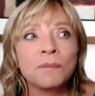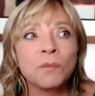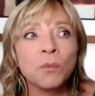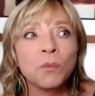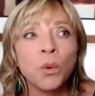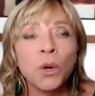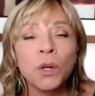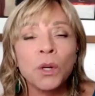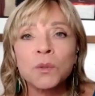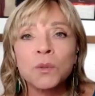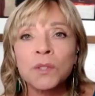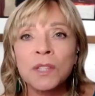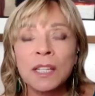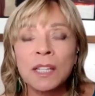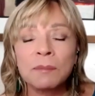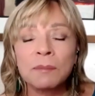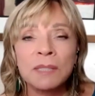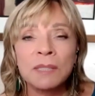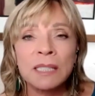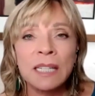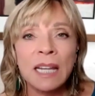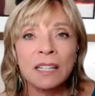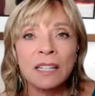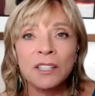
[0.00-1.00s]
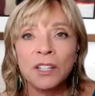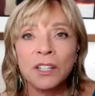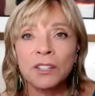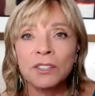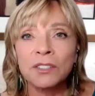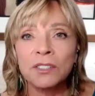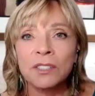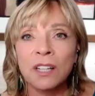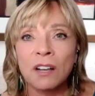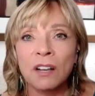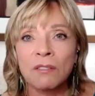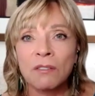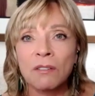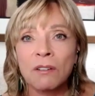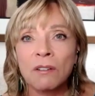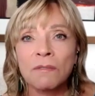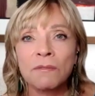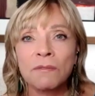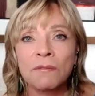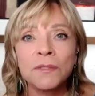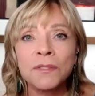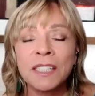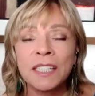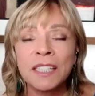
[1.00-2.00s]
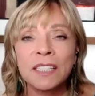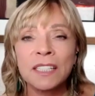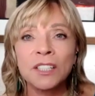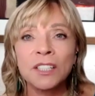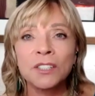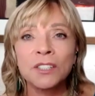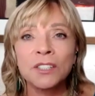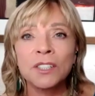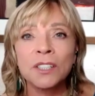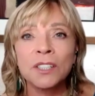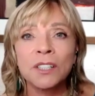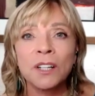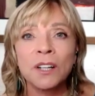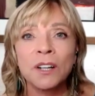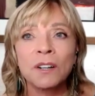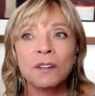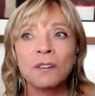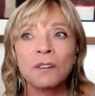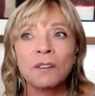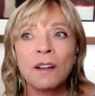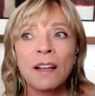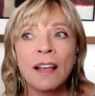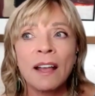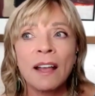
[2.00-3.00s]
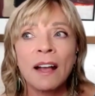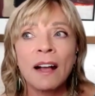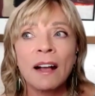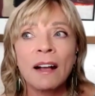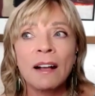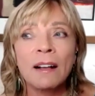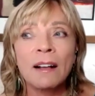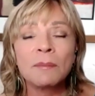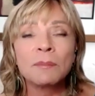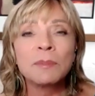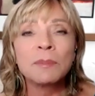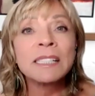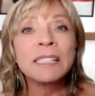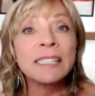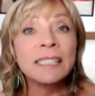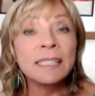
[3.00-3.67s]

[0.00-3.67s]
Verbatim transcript: worked with them 10 years ago or 15 years ago. Um,